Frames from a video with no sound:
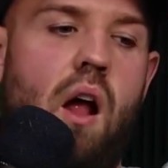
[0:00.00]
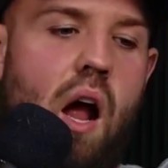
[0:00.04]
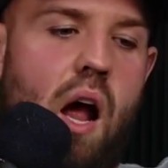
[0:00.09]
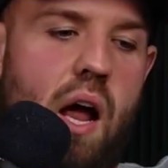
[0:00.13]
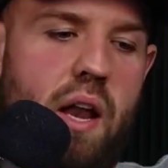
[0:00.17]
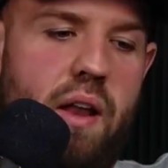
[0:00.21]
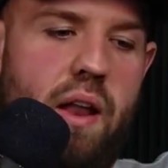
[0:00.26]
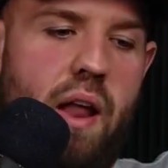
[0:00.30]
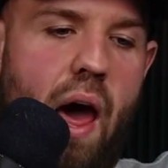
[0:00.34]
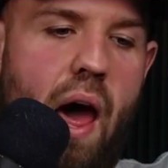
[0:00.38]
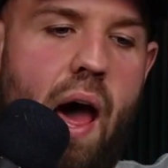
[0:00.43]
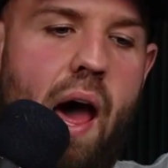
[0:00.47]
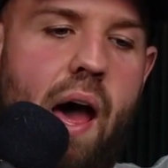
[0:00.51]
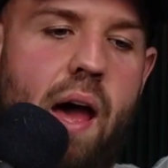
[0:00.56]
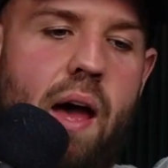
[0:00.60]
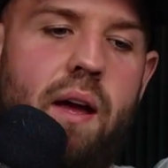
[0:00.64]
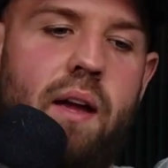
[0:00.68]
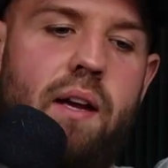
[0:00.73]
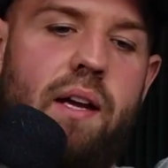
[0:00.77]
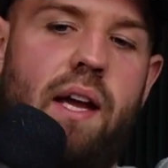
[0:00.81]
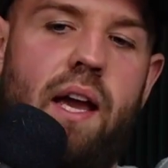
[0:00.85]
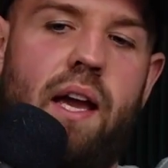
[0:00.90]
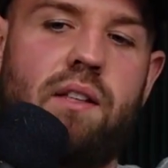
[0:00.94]
and that
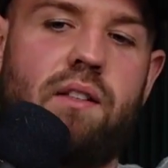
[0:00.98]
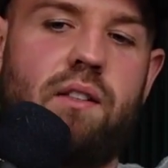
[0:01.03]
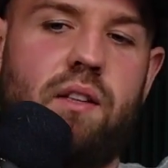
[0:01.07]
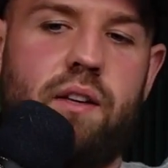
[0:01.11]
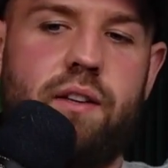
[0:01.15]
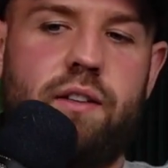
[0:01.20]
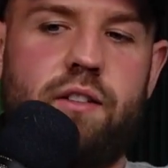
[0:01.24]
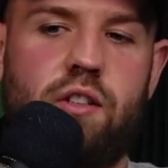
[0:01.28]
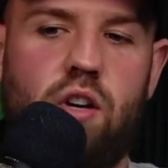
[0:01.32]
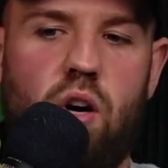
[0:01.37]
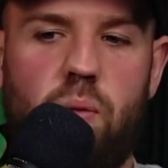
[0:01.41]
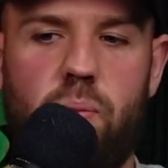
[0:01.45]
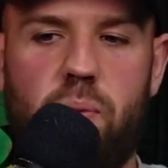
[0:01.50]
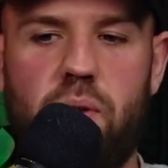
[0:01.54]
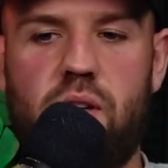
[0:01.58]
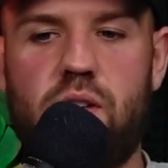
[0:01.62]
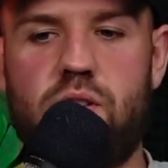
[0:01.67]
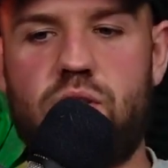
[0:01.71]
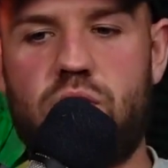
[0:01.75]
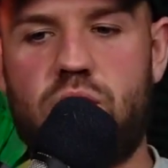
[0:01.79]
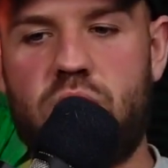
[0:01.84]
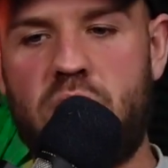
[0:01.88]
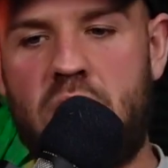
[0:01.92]
I get to the top of the
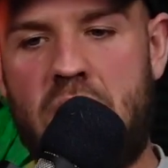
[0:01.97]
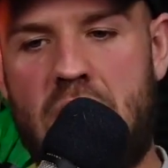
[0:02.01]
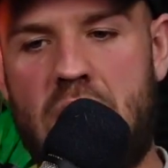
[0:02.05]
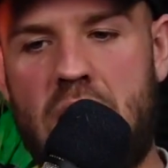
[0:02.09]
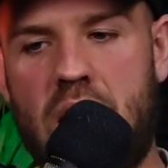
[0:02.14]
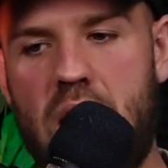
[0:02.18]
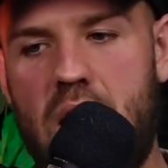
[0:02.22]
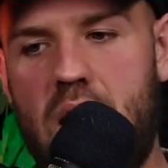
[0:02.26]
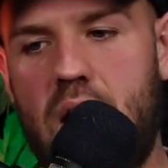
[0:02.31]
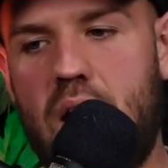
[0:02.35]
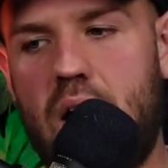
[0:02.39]
tree